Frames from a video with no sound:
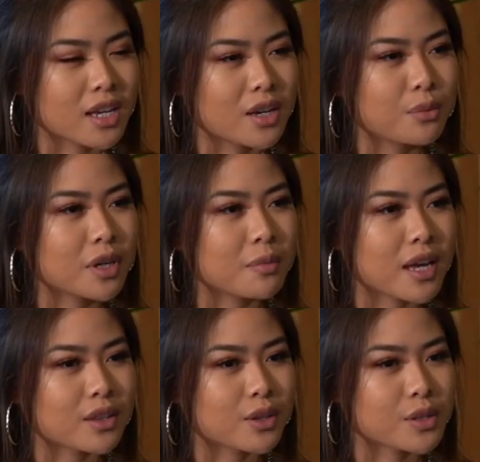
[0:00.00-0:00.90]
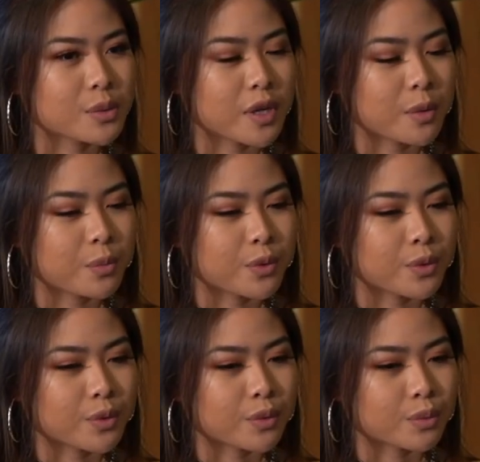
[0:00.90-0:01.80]
What about those
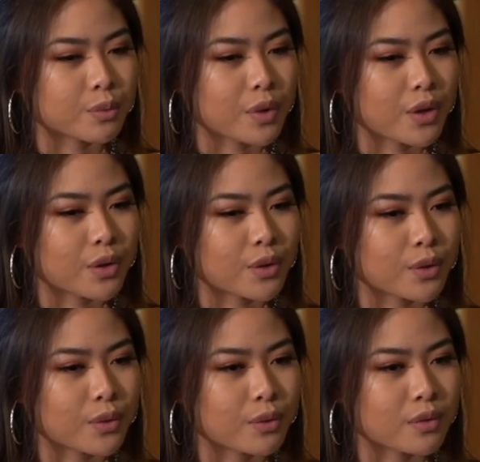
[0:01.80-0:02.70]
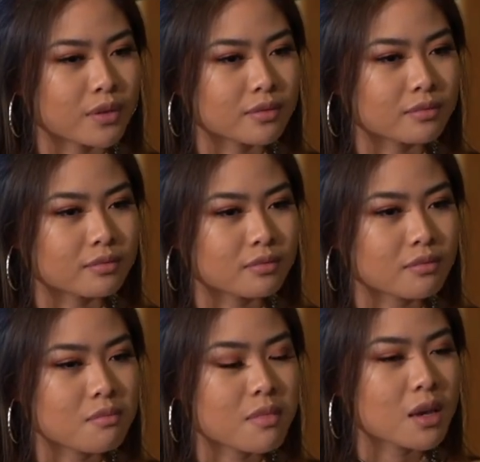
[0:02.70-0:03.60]
people who
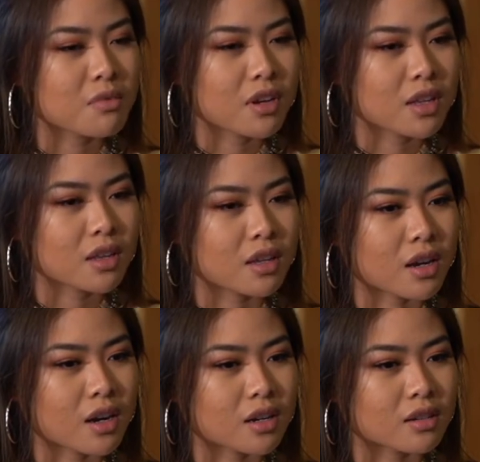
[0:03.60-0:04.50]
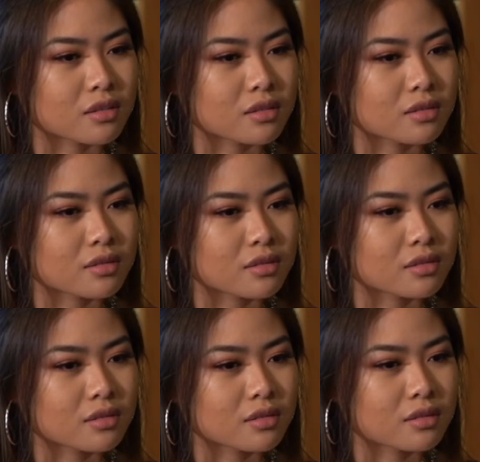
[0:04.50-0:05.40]
maybe they're
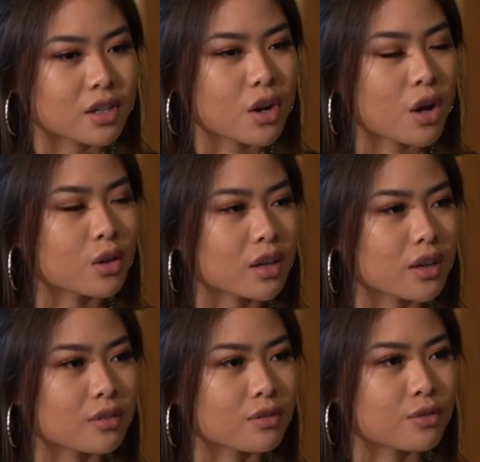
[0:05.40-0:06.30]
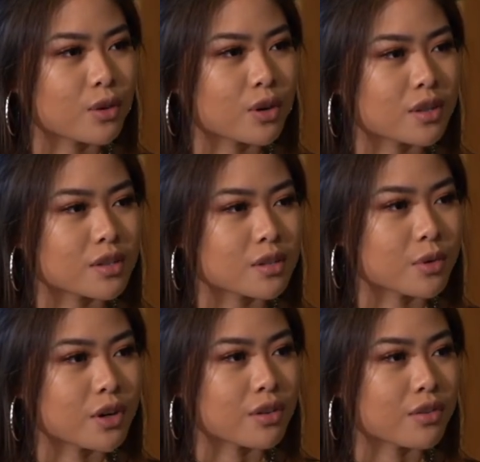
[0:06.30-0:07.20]
not looking for the
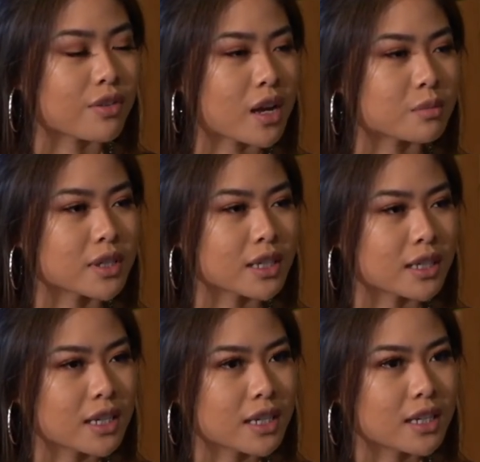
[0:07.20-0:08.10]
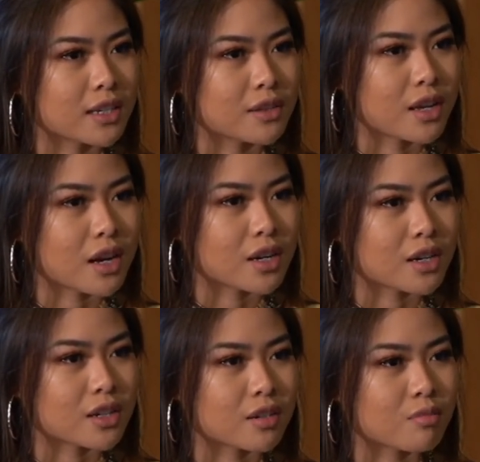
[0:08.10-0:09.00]
support of their family?
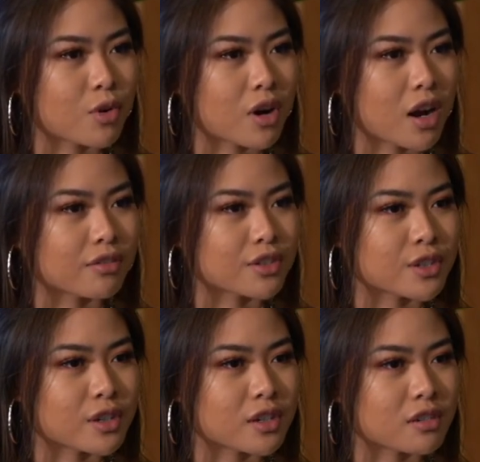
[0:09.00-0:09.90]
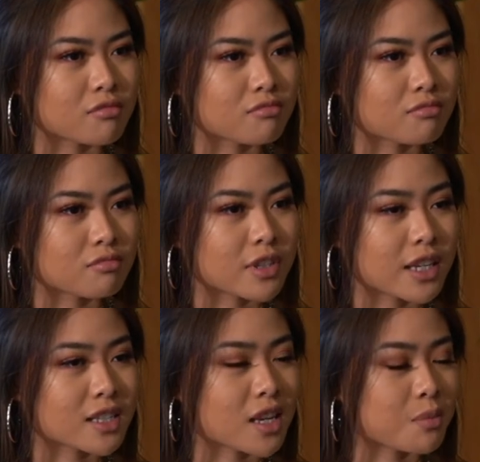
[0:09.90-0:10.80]
They're more after the
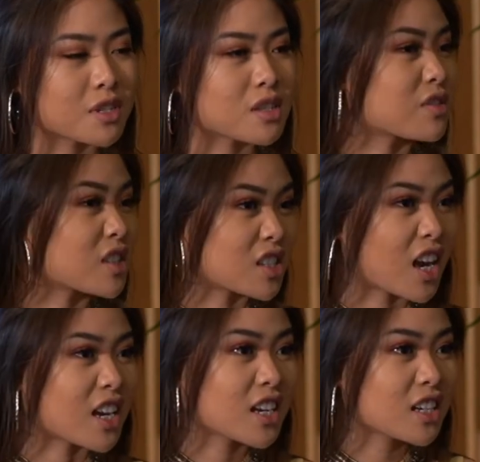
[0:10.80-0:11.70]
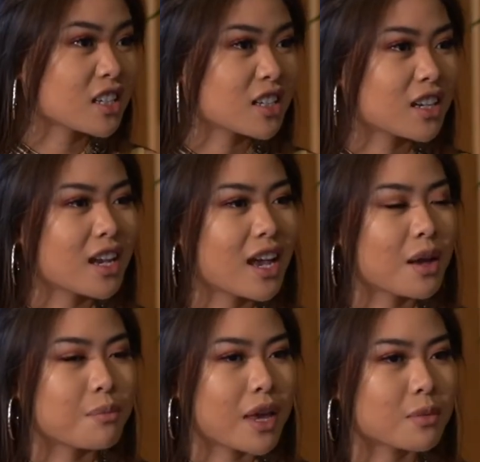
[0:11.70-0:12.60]
acceptance of society.
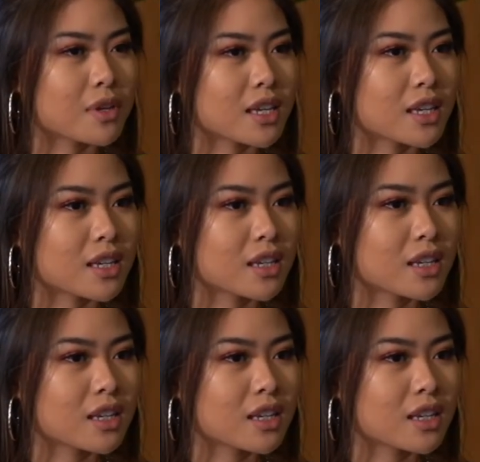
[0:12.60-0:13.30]
Maybe